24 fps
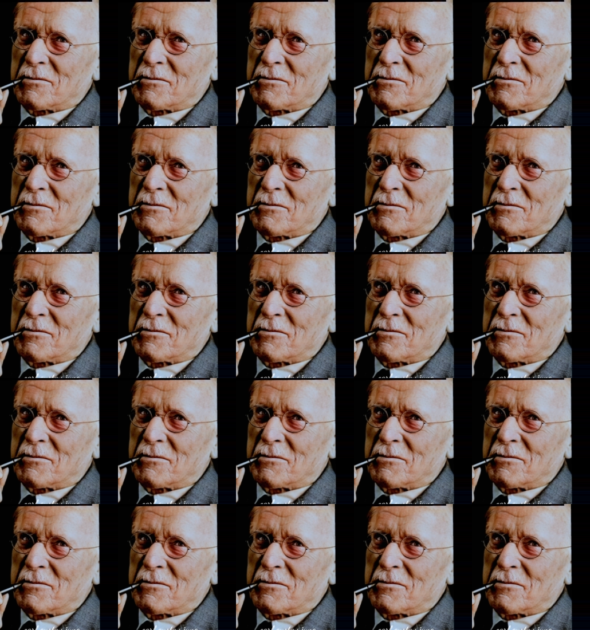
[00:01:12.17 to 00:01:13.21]

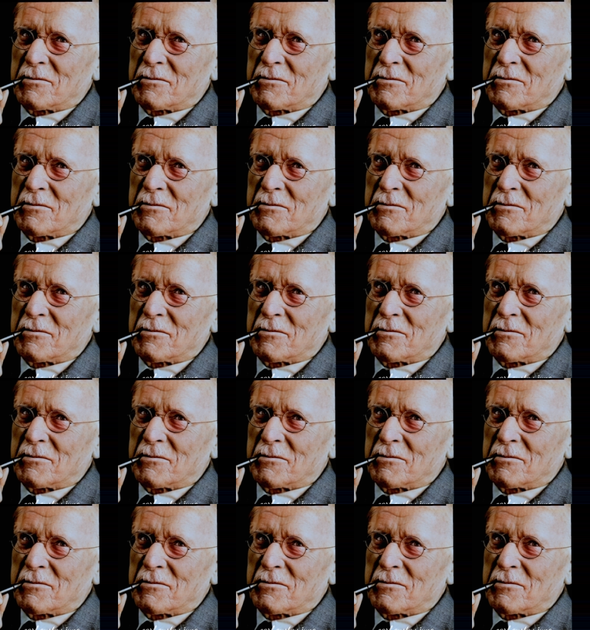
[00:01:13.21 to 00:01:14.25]

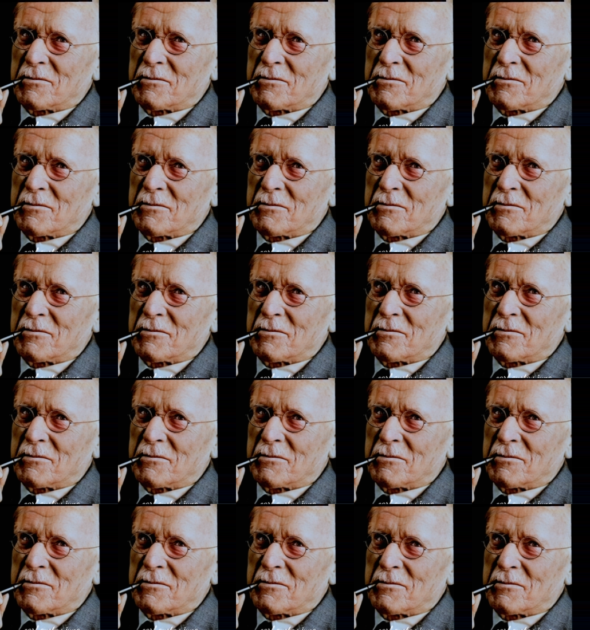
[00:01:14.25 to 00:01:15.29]

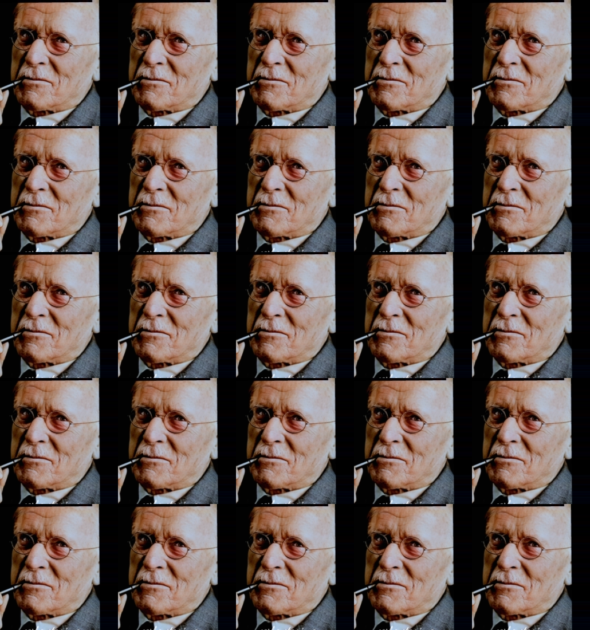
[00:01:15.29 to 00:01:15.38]
(silence)